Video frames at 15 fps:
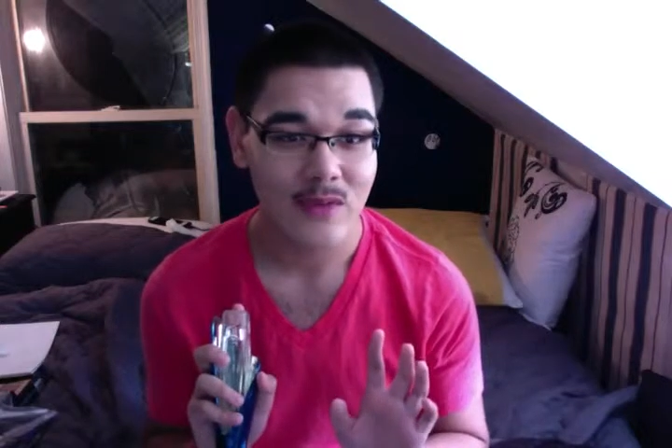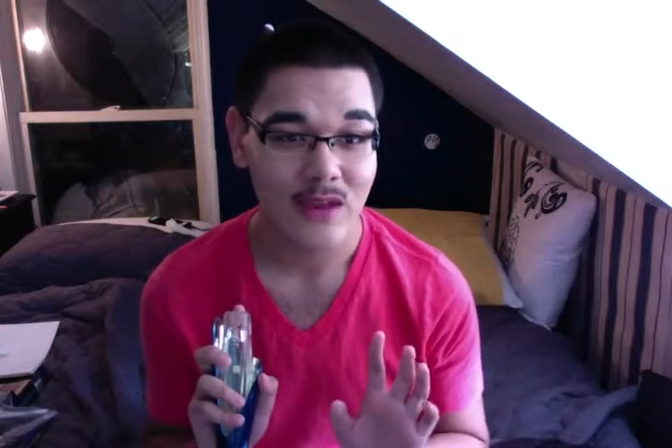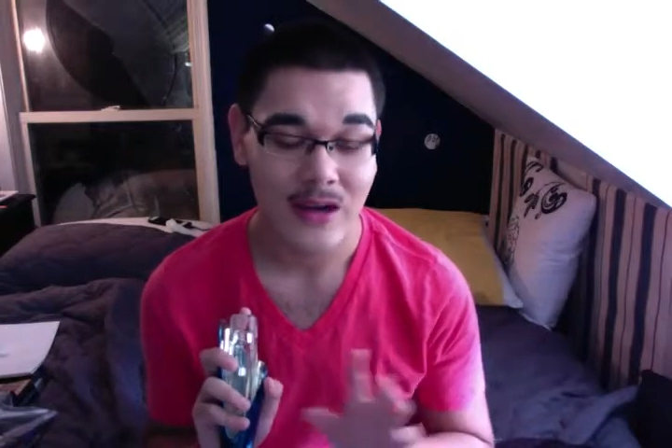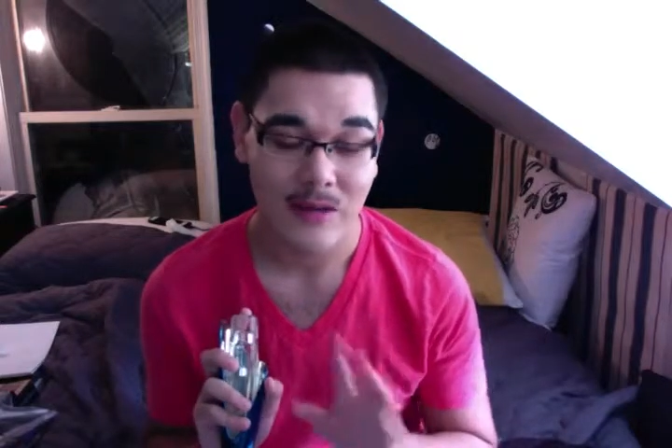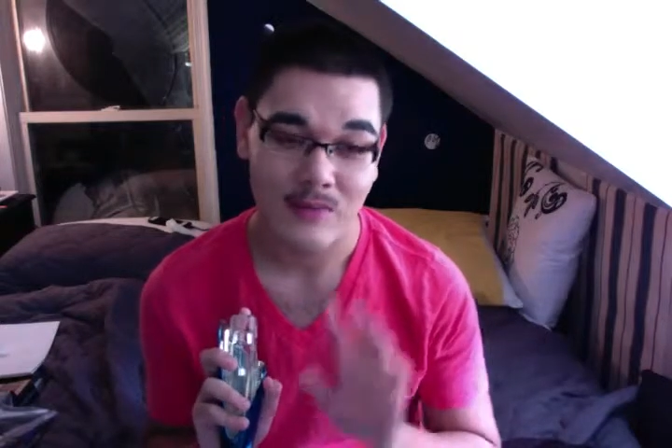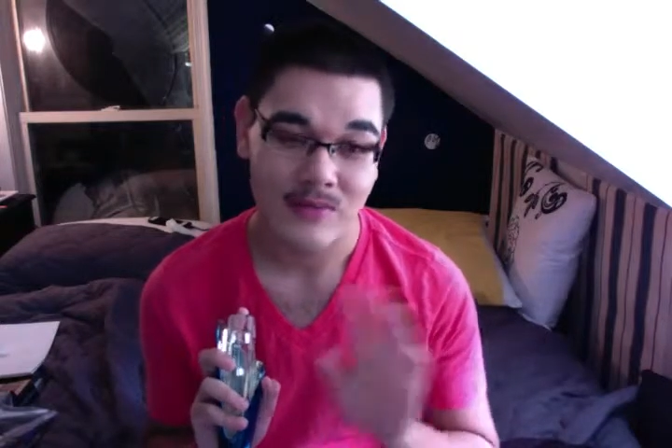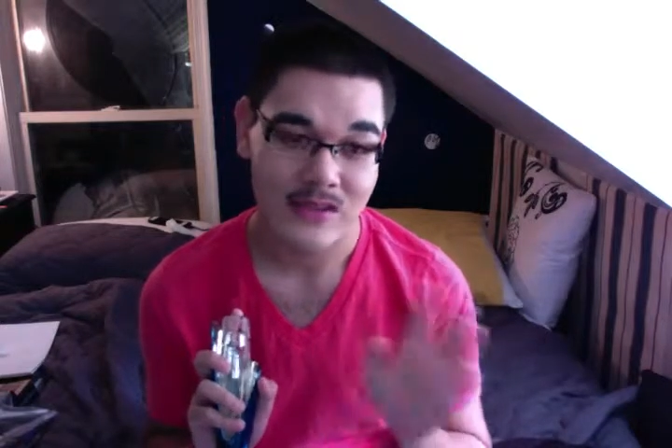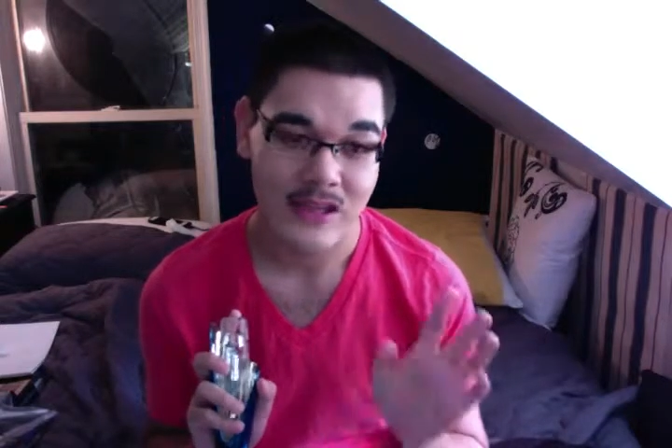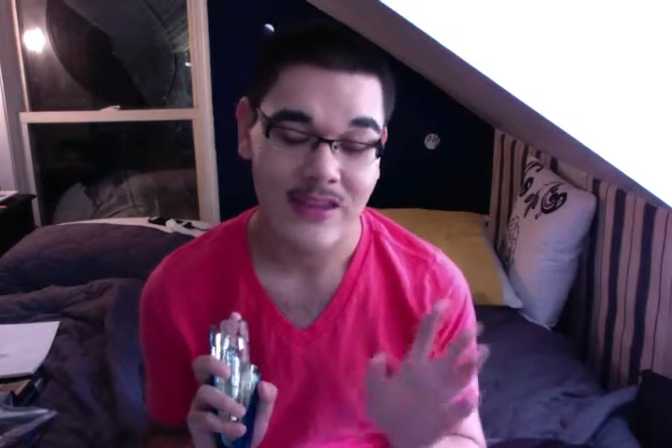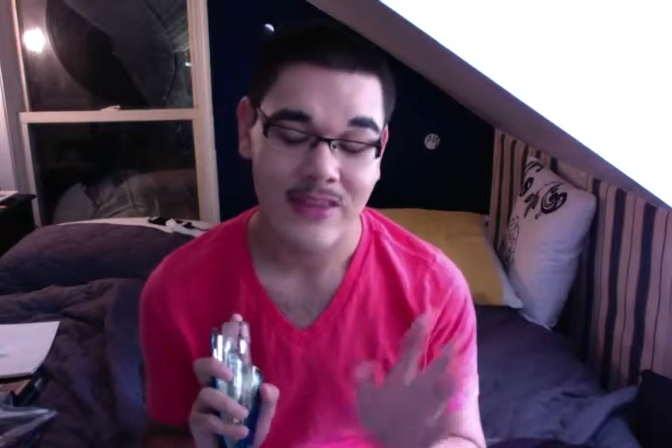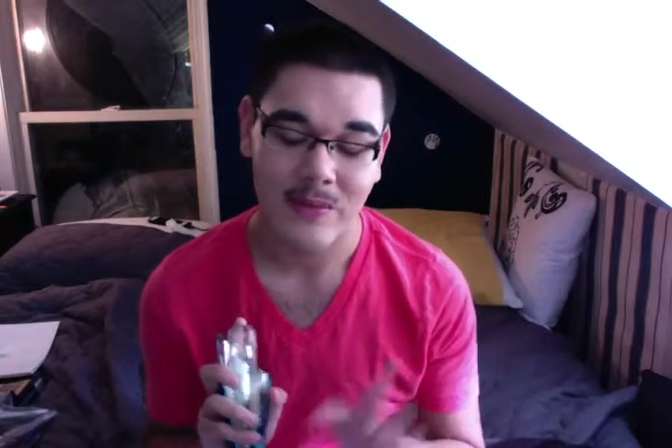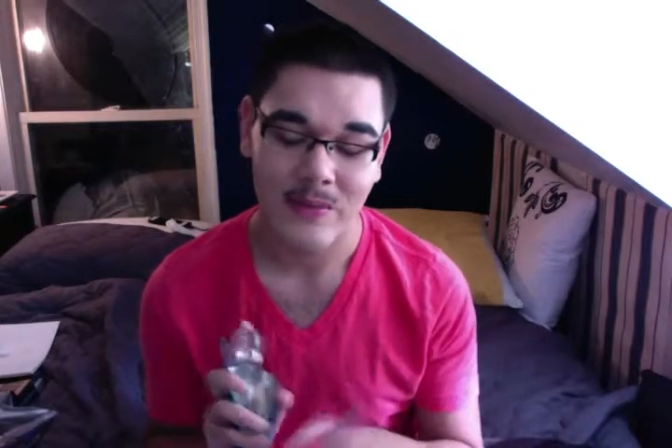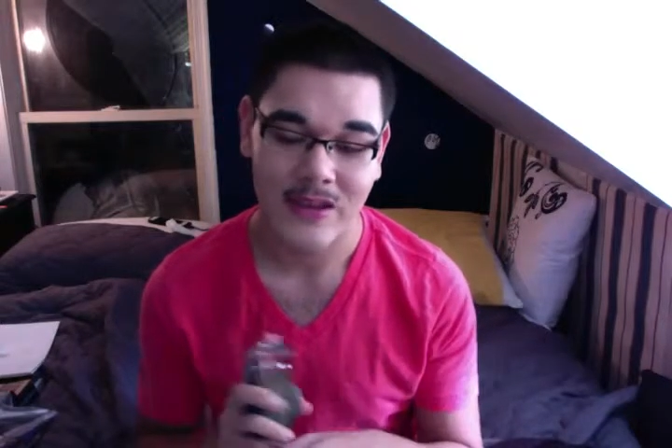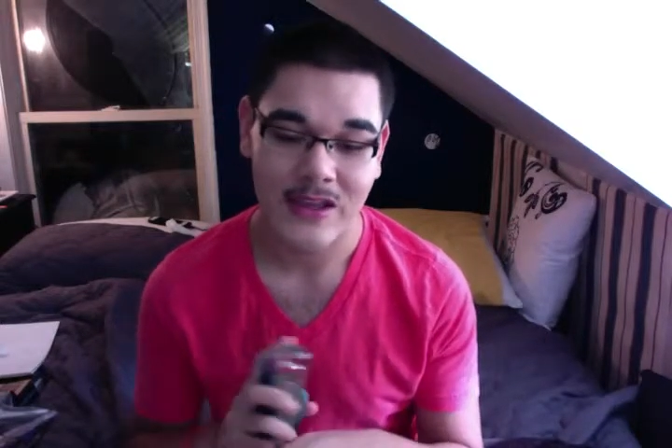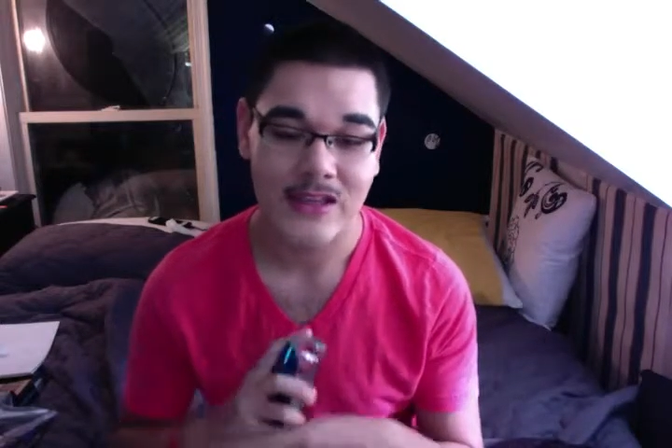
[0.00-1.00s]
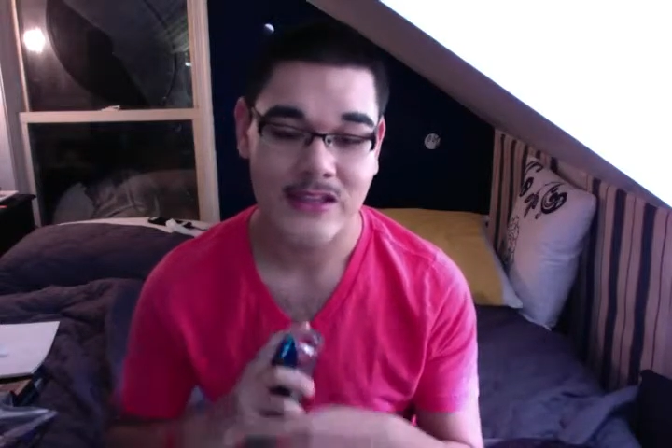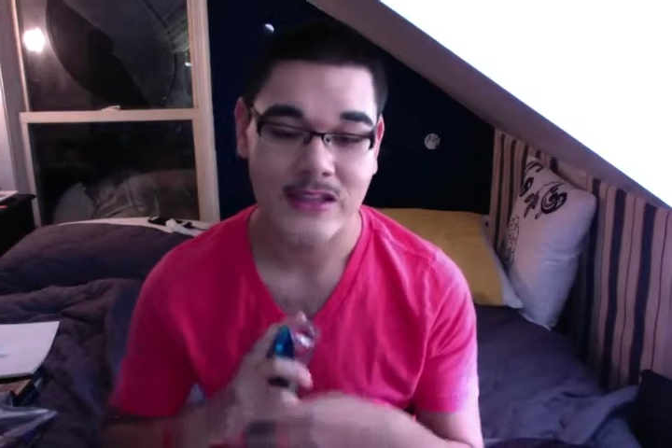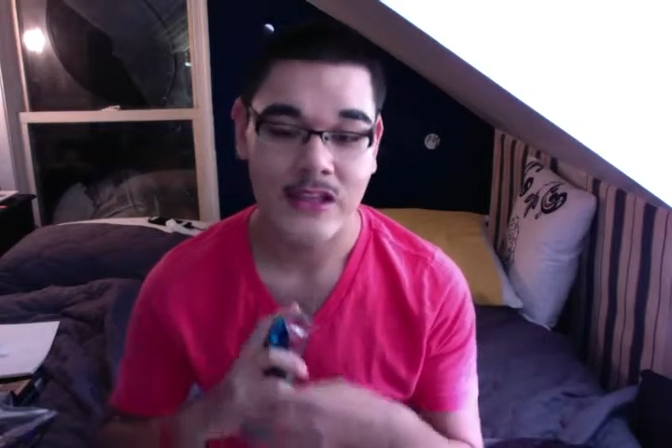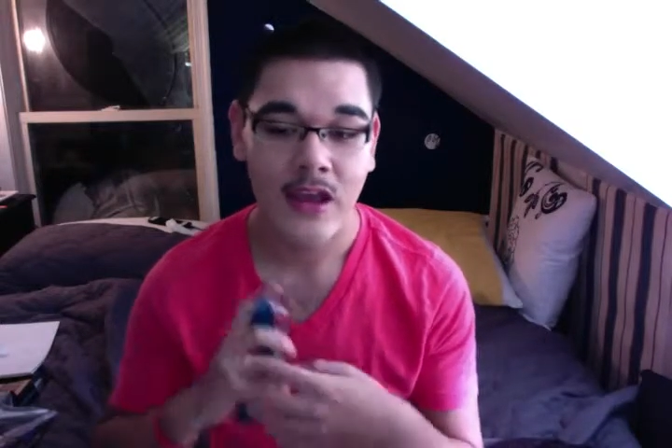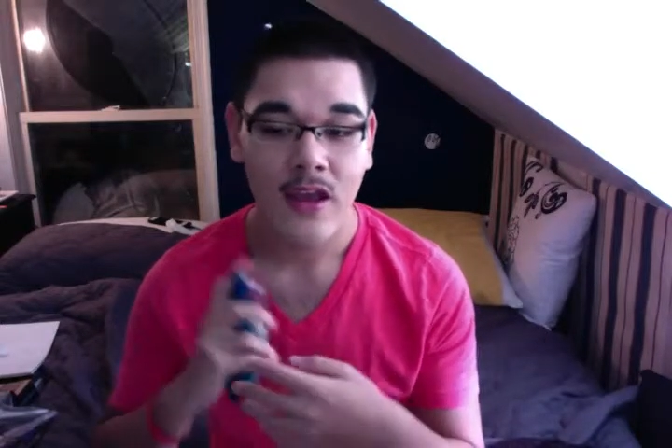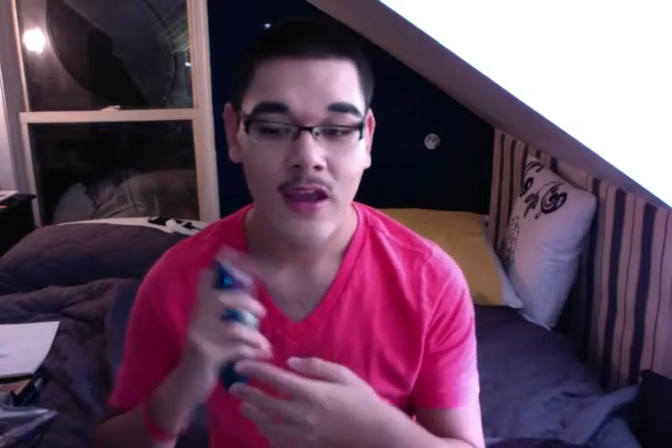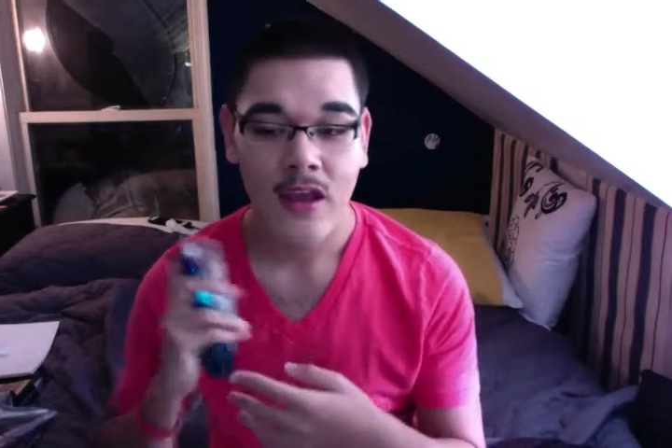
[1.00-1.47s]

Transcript: And I'm saying that because